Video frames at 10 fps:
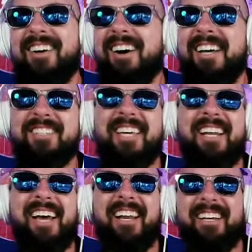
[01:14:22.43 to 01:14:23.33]
God, Haas,
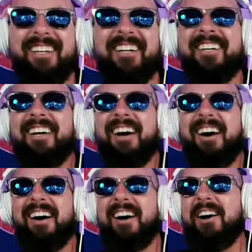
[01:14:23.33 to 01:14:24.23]
get out of here.
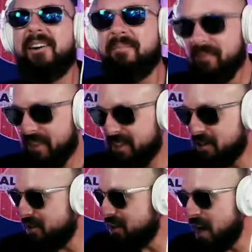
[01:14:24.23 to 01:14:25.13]

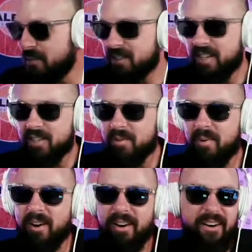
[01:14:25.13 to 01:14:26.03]
So Thomas, this
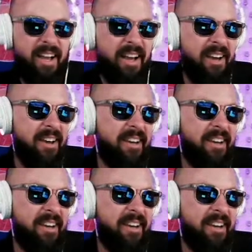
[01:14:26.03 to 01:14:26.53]
is where